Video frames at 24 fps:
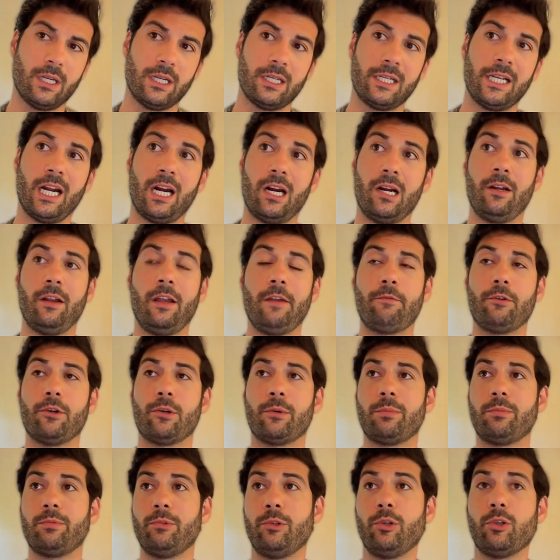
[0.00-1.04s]
Now, if
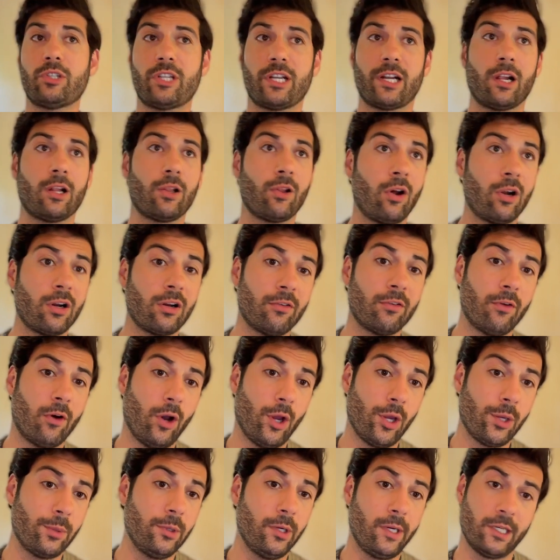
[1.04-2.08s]
you're using a lot of
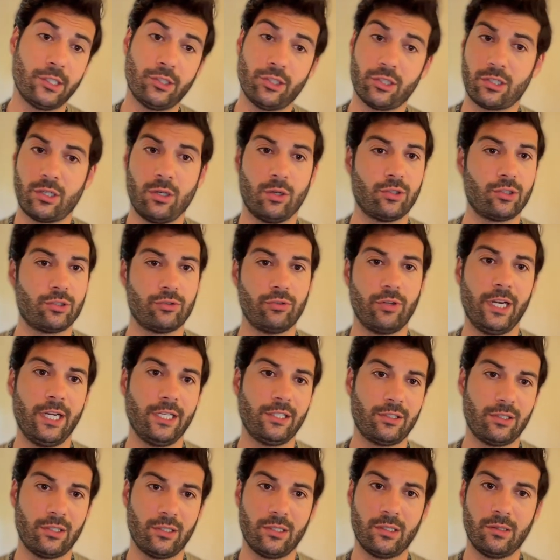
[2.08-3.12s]
volume, you could just go
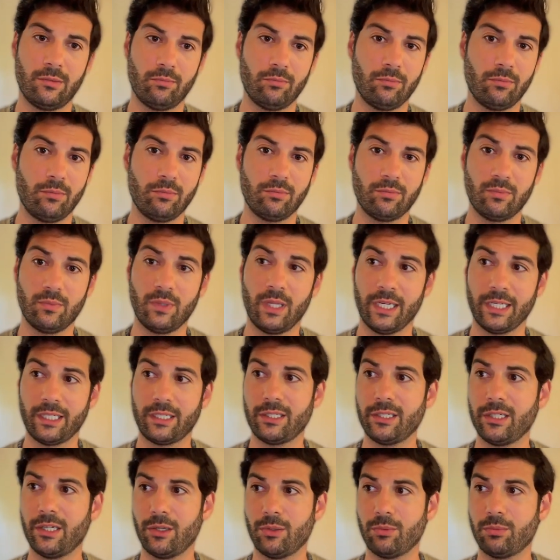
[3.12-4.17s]
straight to
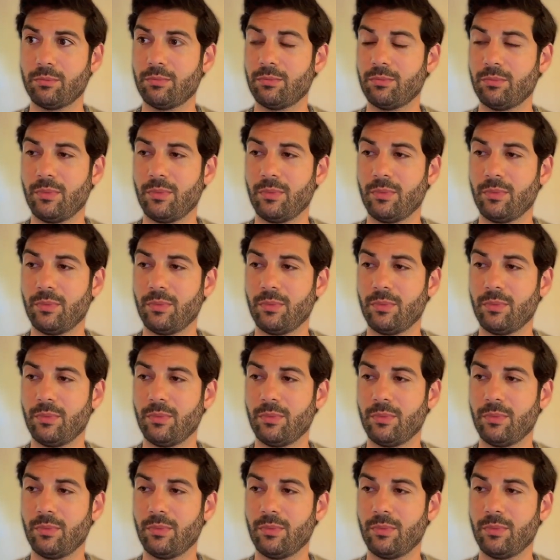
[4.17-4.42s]
like, you know,